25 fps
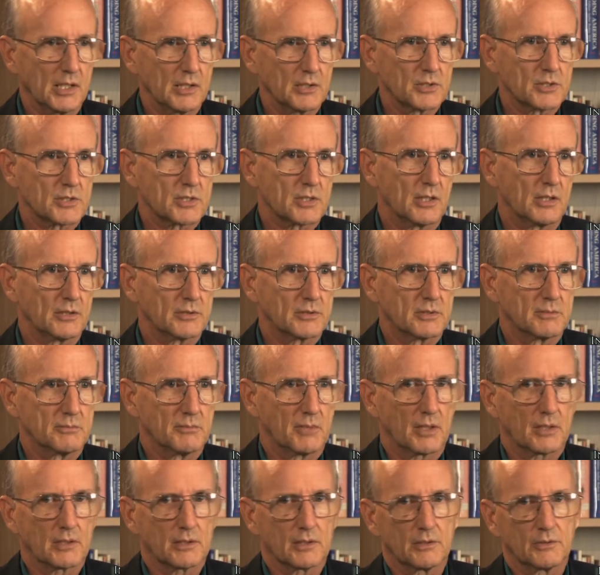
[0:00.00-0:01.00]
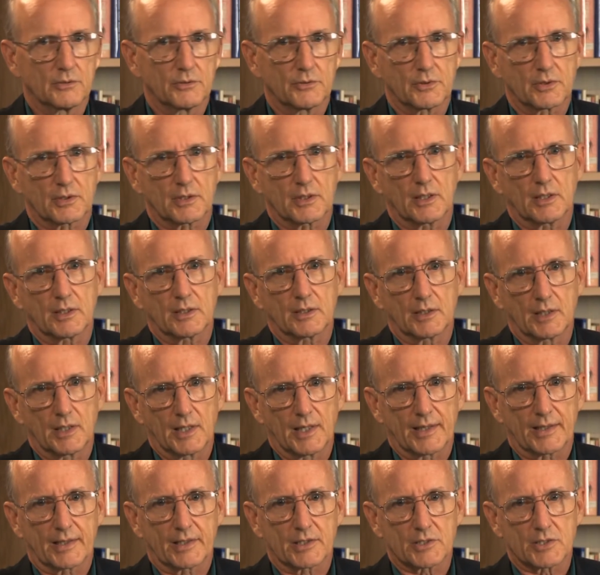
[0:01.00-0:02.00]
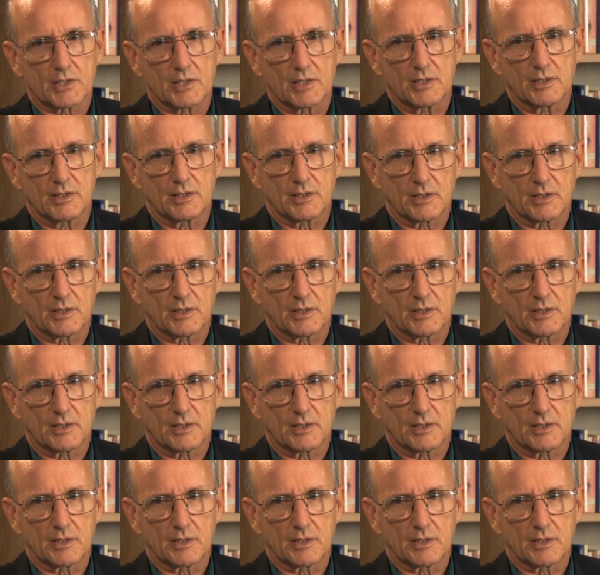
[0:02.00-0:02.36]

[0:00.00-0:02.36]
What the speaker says: insult to Martin Luther King and the legacy,